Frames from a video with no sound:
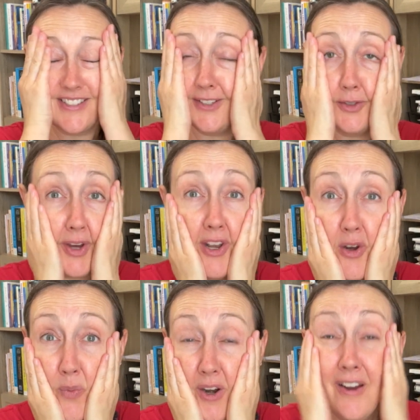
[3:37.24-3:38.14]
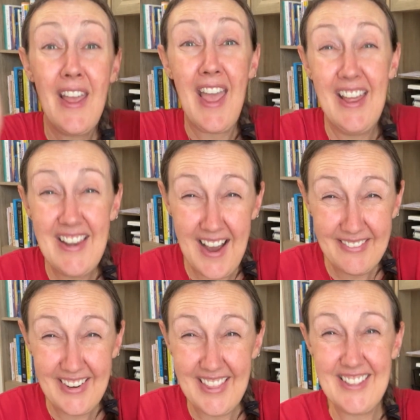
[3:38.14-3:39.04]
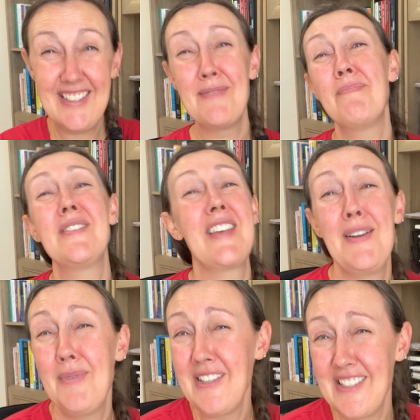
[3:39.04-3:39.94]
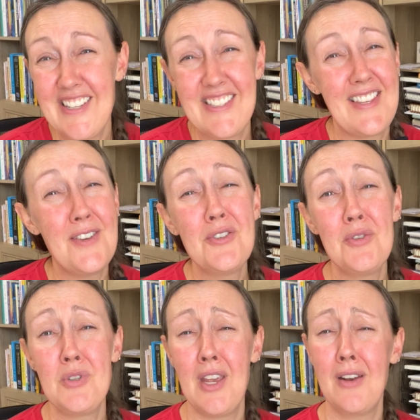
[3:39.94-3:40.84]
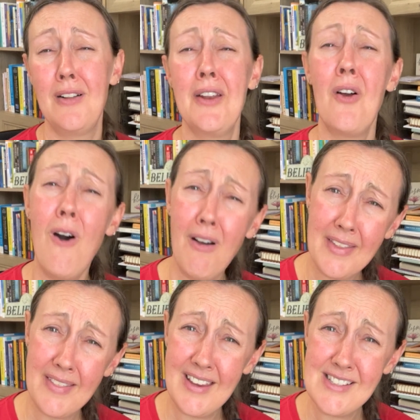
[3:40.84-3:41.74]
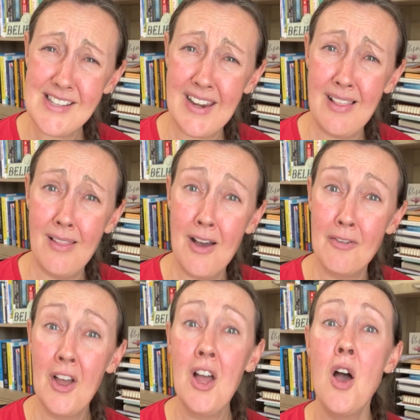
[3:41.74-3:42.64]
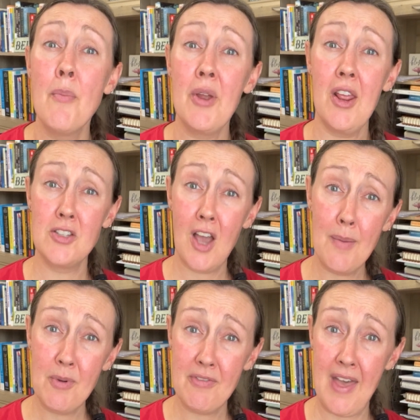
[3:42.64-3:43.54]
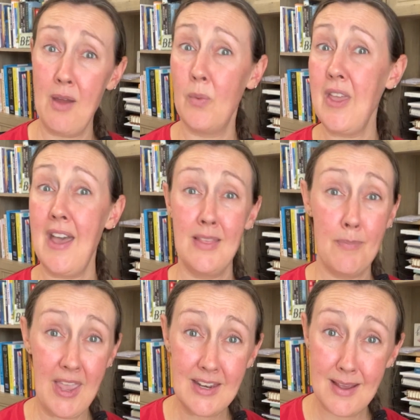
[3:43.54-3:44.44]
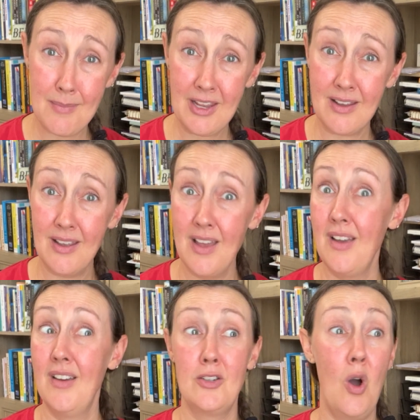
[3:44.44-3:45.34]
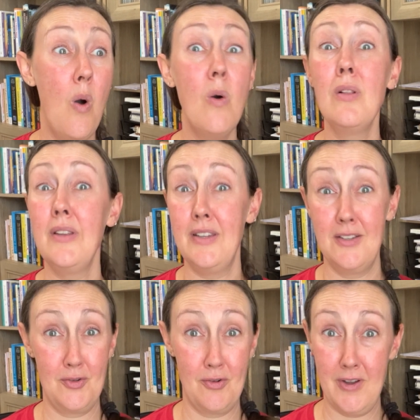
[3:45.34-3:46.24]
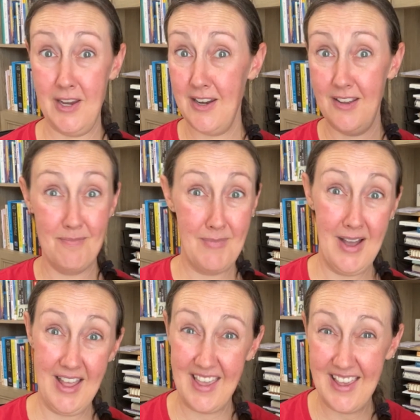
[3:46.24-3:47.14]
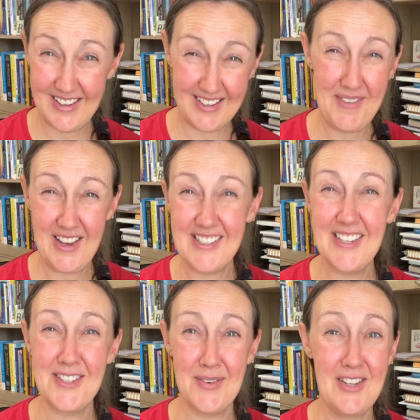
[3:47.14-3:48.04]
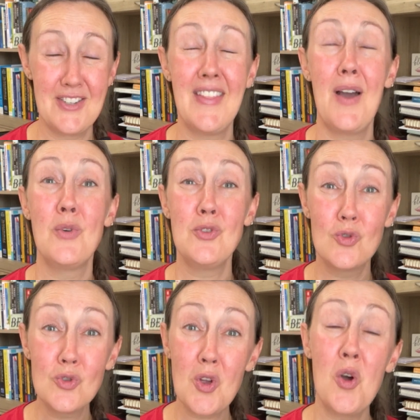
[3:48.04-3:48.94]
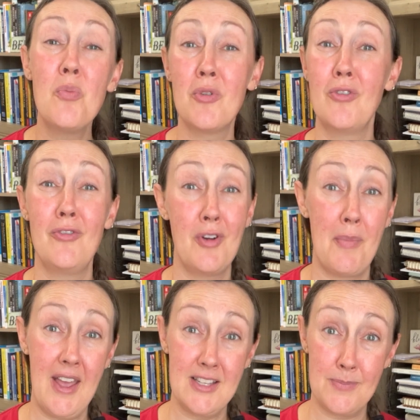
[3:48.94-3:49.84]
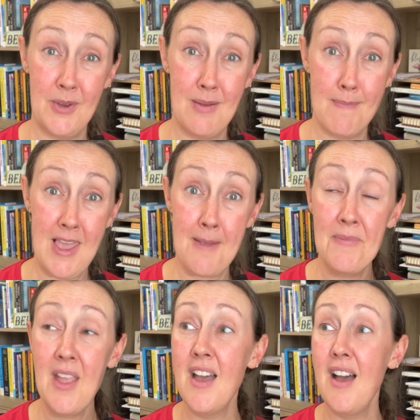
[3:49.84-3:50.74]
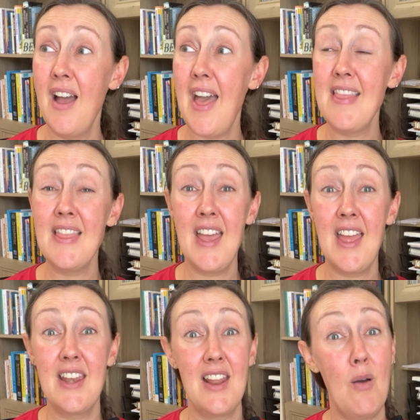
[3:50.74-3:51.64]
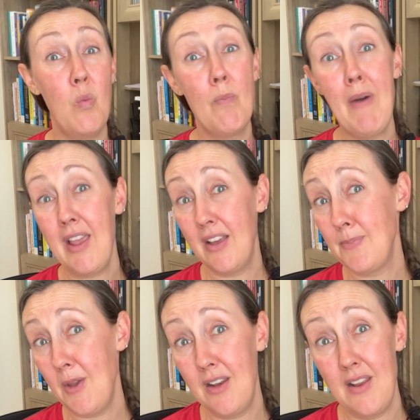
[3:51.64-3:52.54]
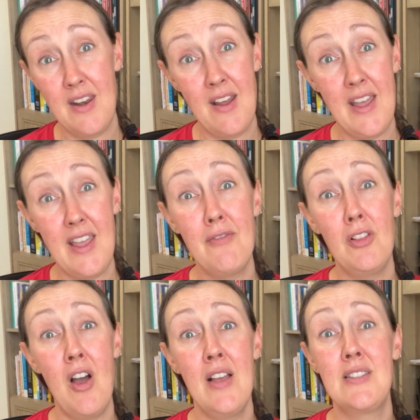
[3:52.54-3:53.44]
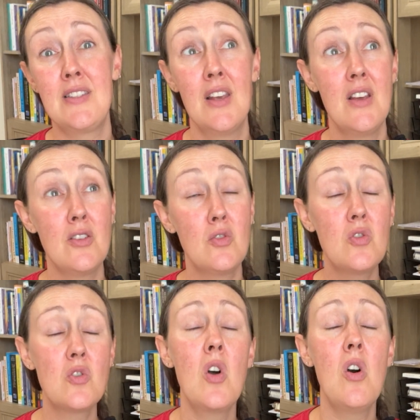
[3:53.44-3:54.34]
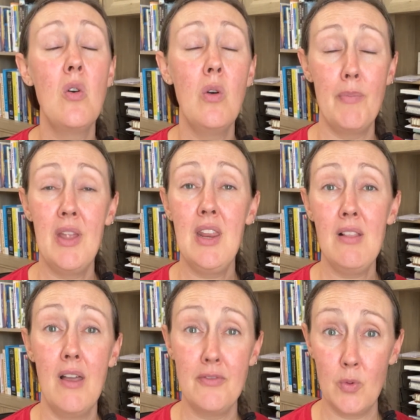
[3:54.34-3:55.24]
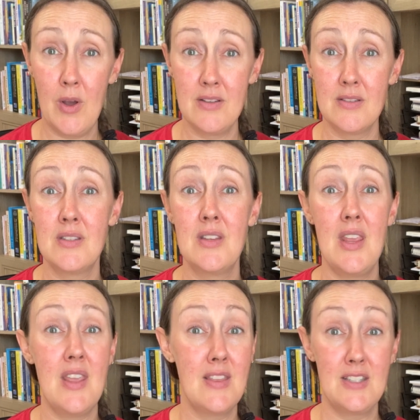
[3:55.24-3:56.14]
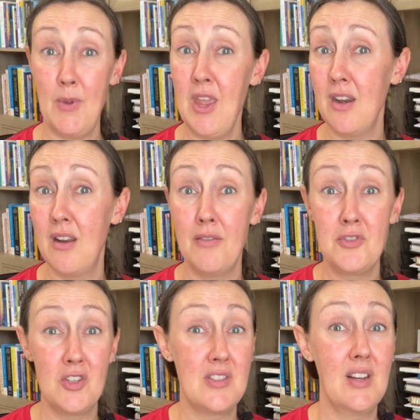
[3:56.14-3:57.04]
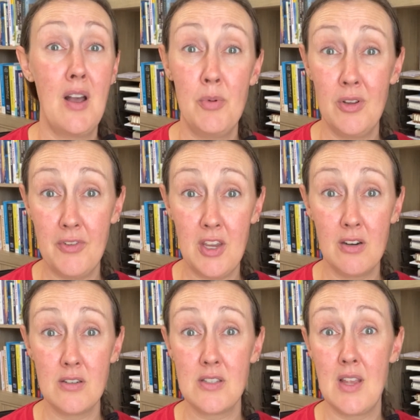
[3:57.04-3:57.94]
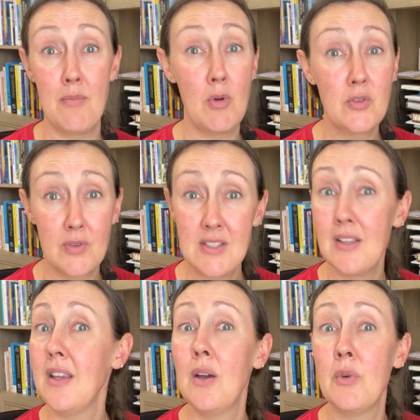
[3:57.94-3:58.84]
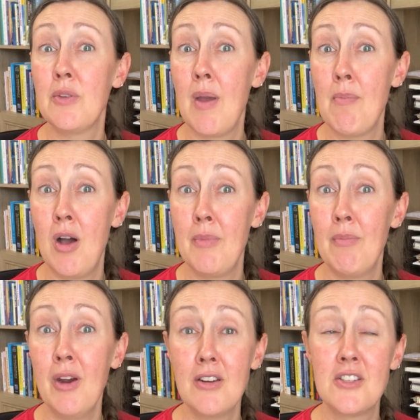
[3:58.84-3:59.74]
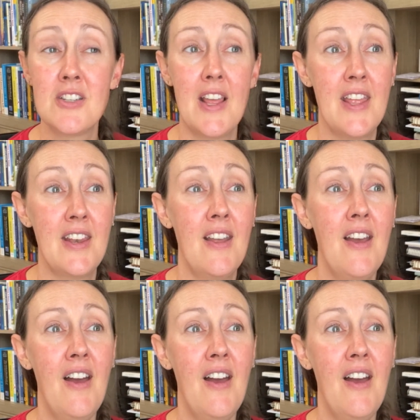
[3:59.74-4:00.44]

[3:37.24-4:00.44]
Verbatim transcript: still trying to work and now run this side business and YouTube channel and all the things that I love. But on top of that, we had the pandemic totally destroyed my my situation that was so brutal for my husband and me and then my husband and I have lost so many loved ones in the span of just a couple of years and most recently it was my mom in March and